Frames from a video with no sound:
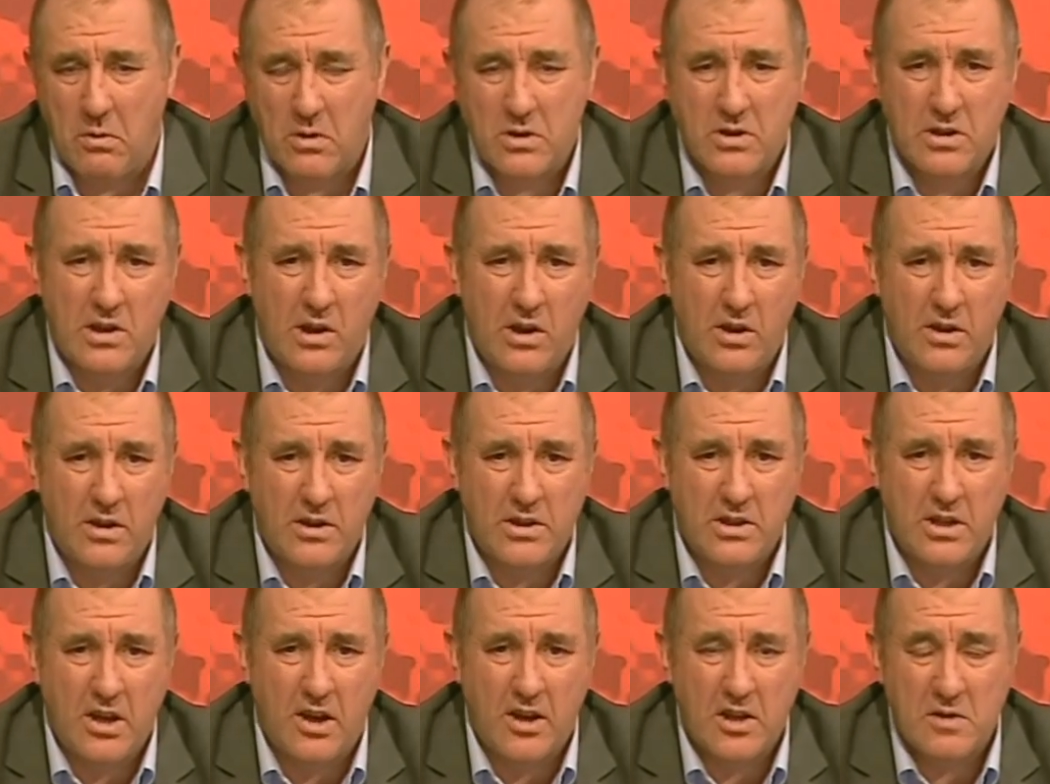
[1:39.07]
Wasn't a lot
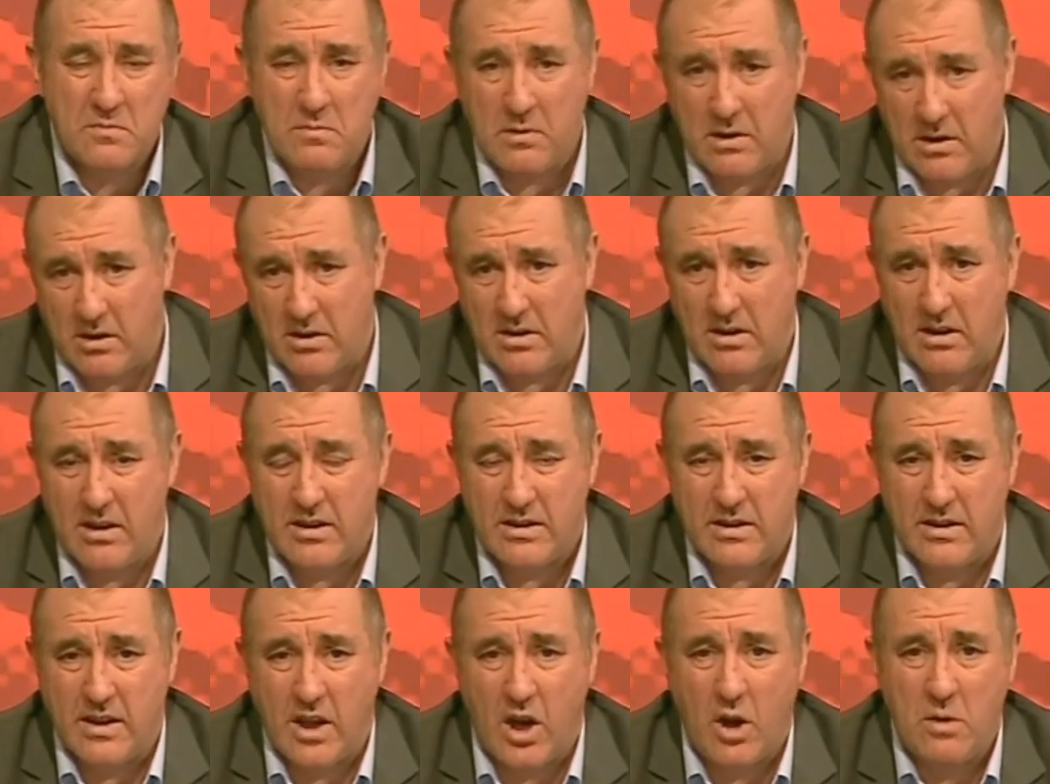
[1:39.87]
of chance, but look,
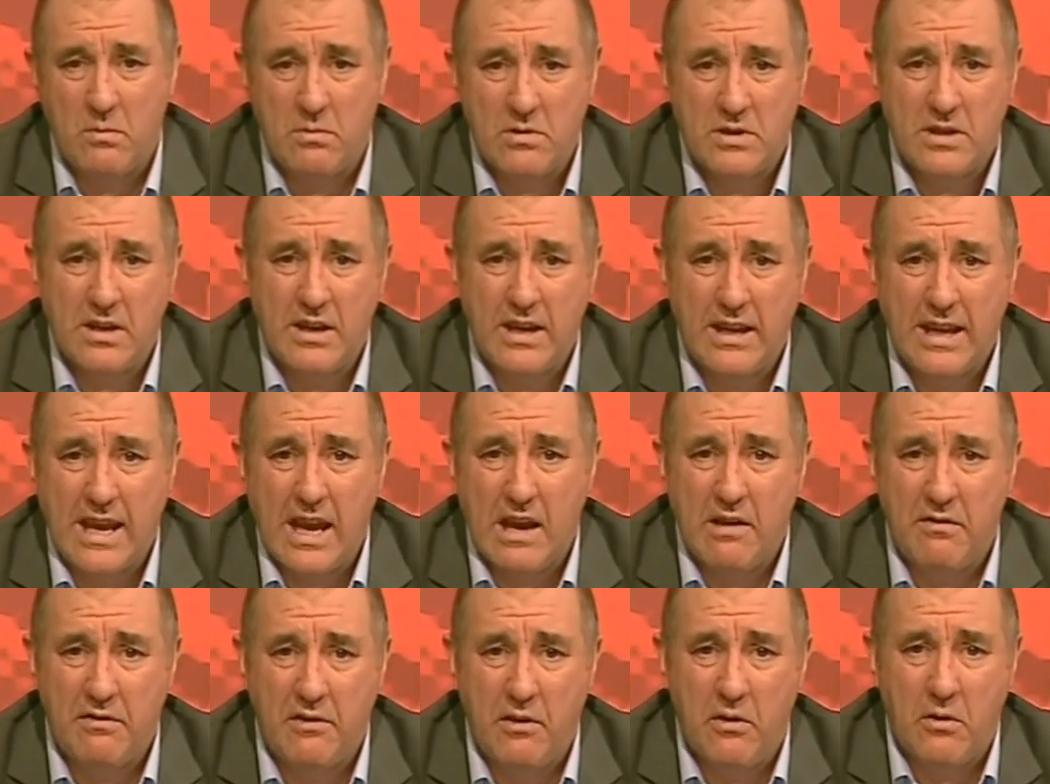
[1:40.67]
listen, Hope was going to
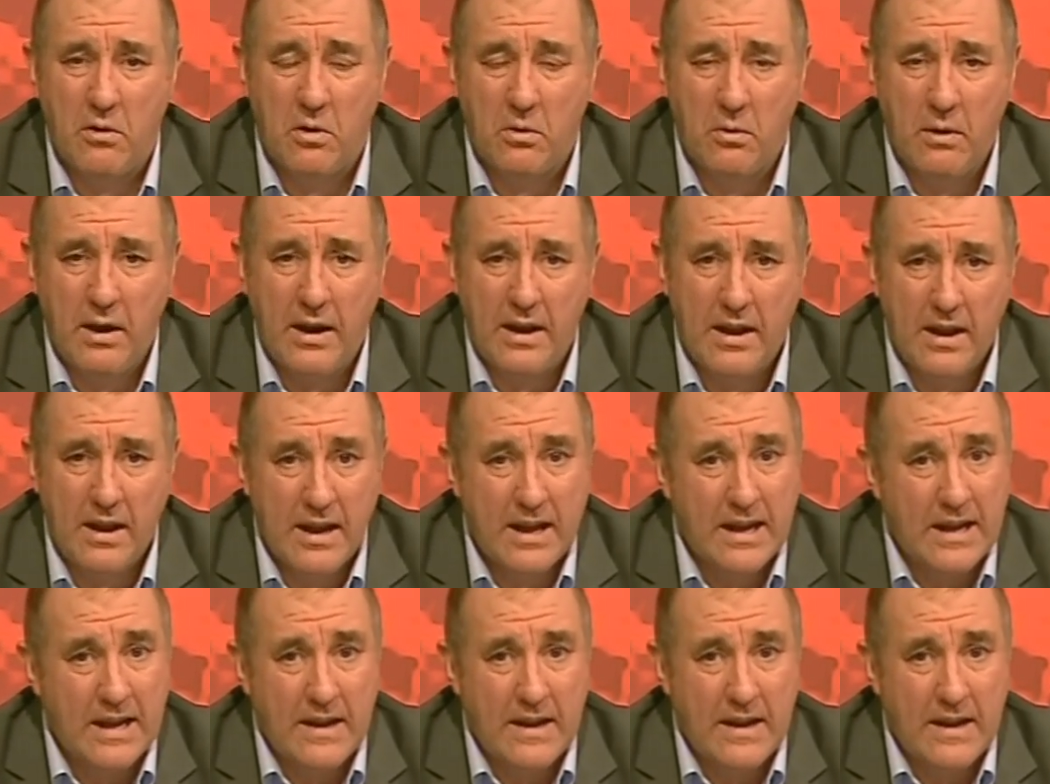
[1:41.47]
get a few quid.